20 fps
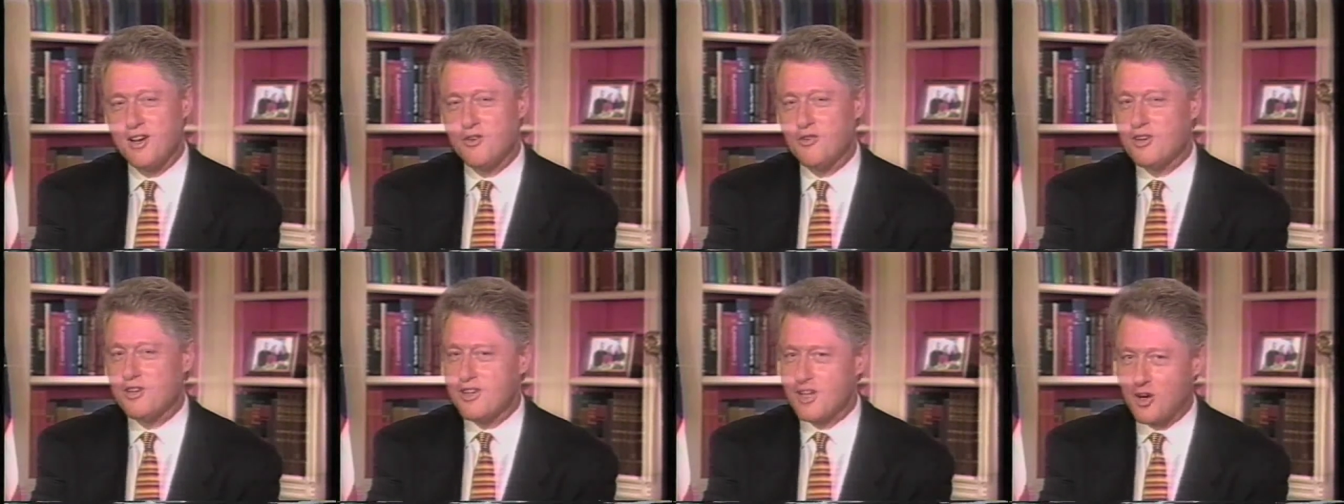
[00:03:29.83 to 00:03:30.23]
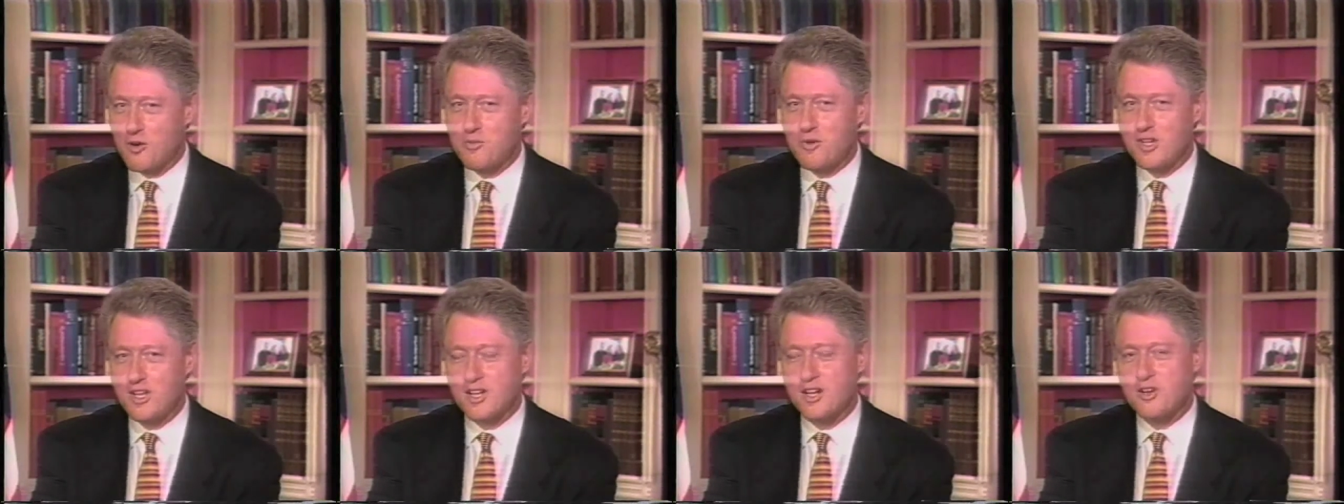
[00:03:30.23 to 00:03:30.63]
with no
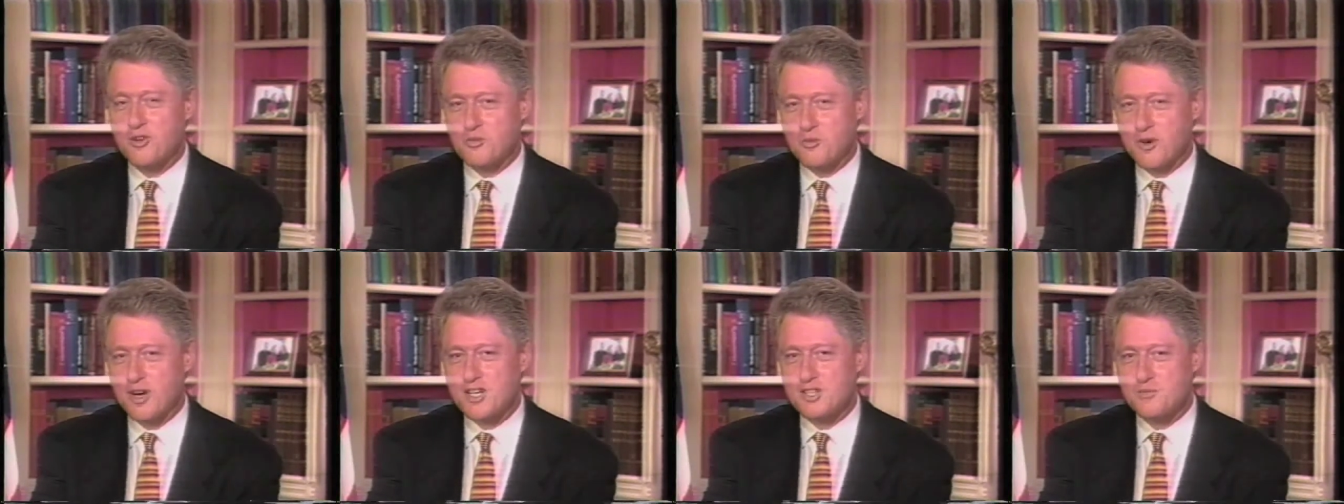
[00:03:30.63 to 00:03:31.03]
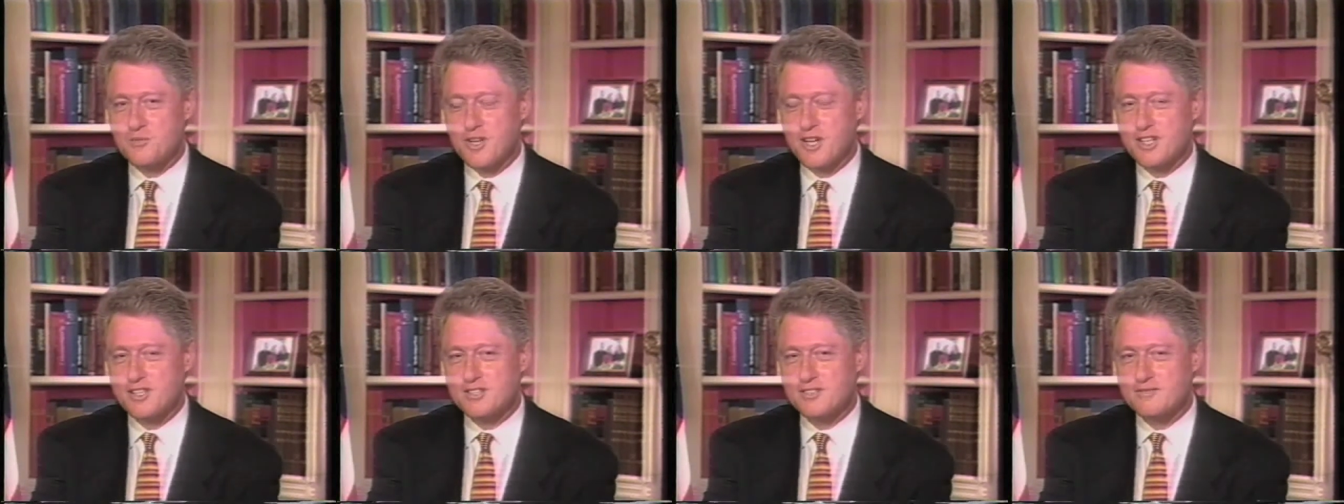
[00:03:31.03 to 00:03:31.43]
political
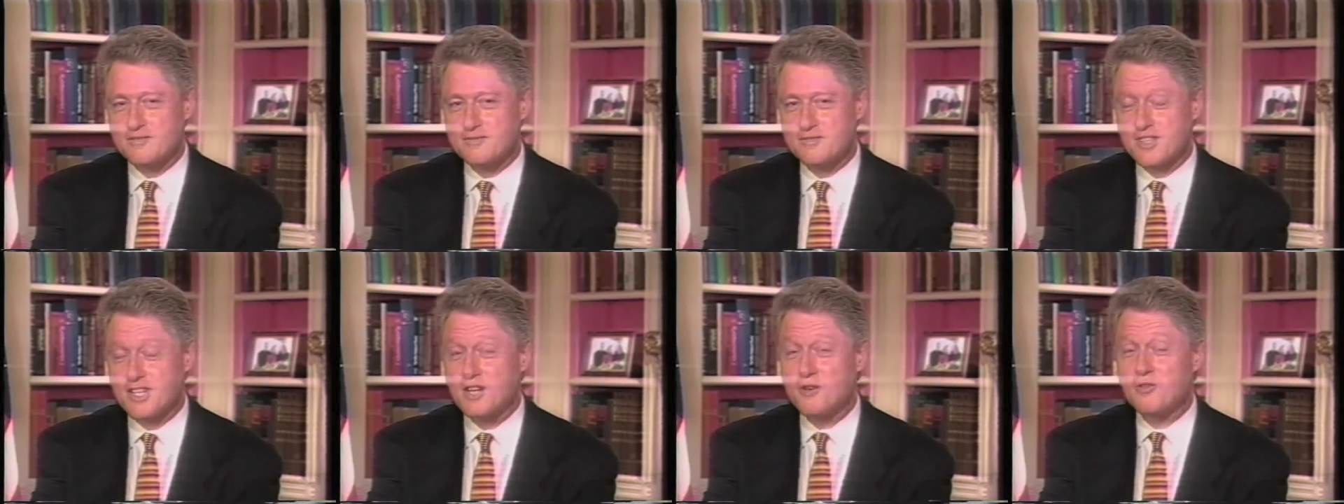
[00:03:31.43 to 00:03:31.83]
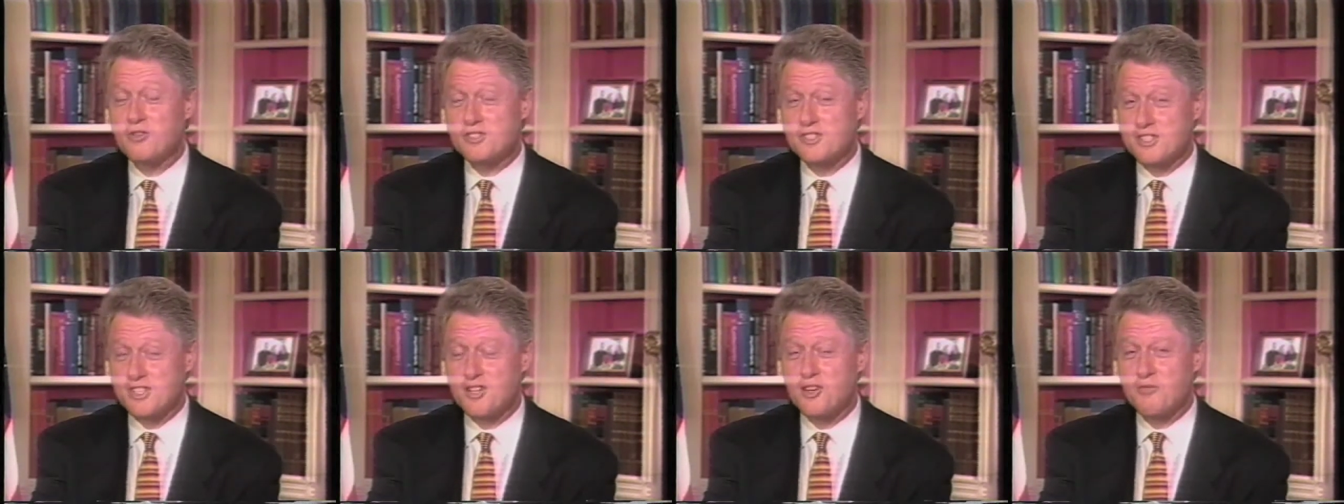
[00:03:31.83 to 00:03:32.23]
prospects. He
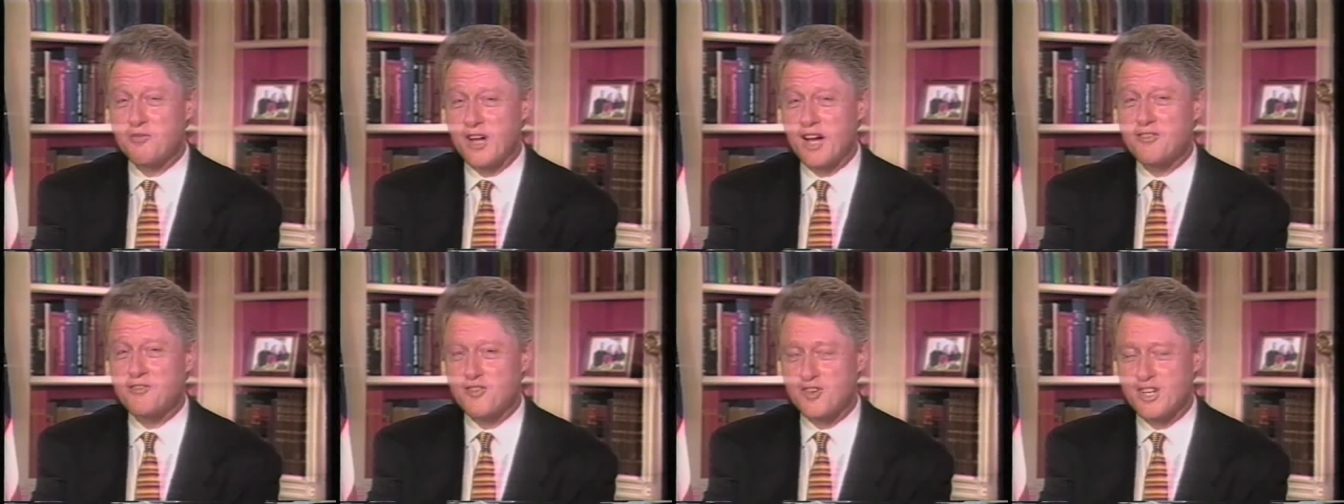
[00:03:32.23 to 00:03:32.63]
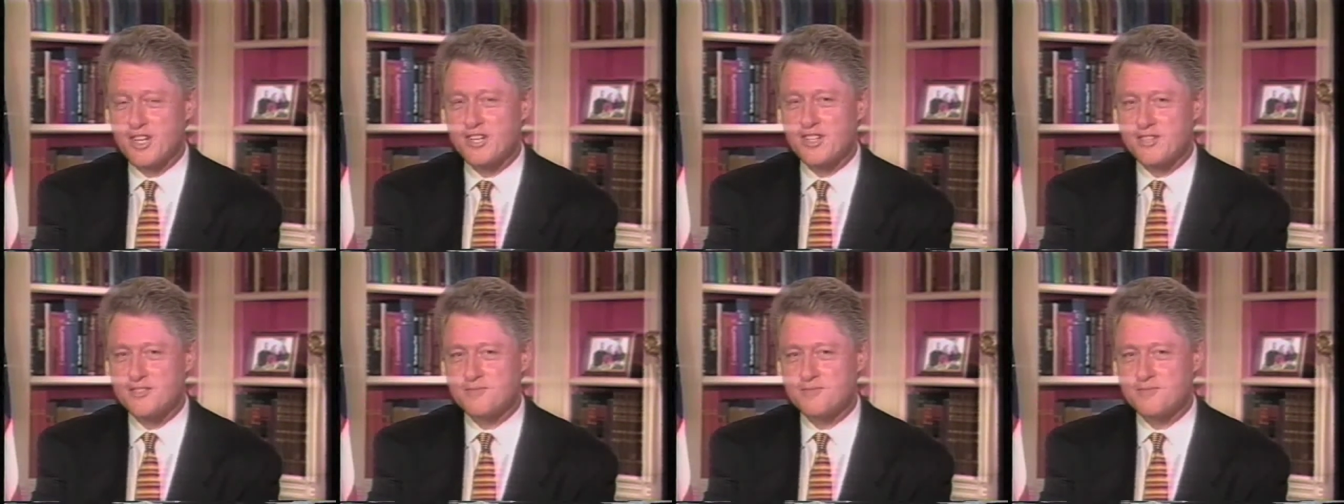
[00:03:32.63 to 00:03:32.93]
was still my friend.